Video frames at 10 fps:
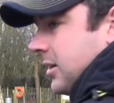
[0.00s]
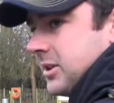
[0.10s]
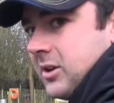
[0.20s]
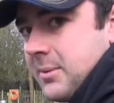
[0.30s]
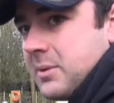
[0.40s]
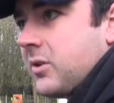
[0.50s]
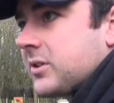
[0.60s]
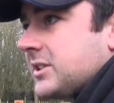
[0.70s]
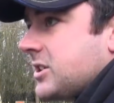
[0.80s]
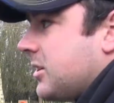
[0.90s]
Don't get me wrong,
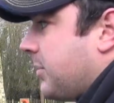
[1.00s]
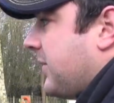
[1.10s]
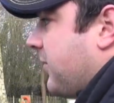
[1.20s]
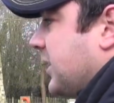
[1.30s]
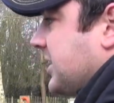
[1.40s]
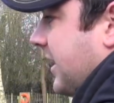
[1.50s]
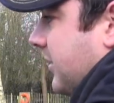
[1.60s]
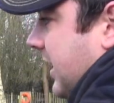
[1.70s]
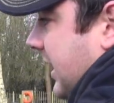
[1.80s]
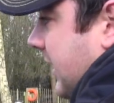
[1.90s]
there's going to be fish
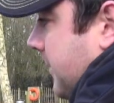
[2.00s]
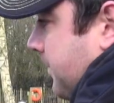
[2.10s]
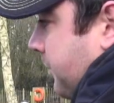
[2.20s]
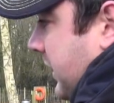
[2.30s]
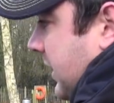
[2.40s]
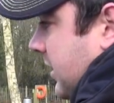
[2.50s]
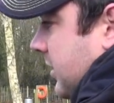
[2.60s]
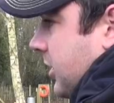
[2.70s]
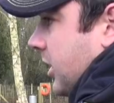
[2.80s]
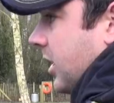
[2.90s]
out there
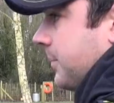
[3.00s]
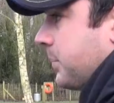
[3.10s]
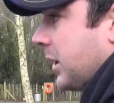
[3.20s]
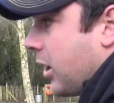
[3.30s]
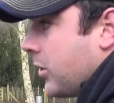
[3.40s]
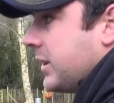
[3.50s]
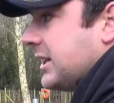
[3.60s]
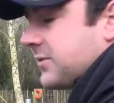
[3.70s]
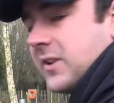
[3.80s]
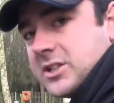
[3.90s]
that are below
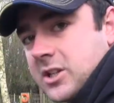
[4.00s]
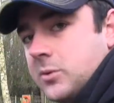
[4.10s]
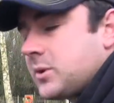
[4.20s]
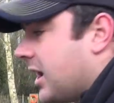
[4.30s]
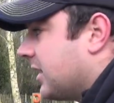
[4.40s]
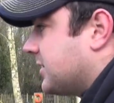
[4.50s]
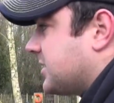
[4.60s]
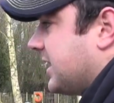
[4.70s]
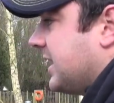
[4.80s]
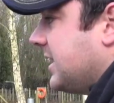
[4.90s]
these fish that you can't
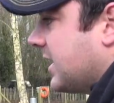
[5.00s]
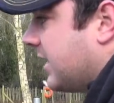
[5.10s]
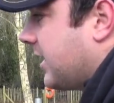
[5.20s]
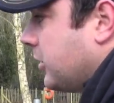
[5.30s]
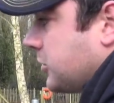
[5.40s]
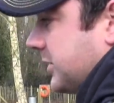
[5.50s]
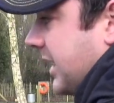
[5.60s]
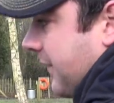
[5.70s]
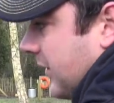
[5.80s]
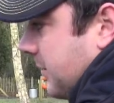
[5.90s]
see, and those would
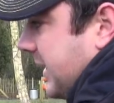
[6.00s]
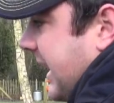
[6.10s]
definitely be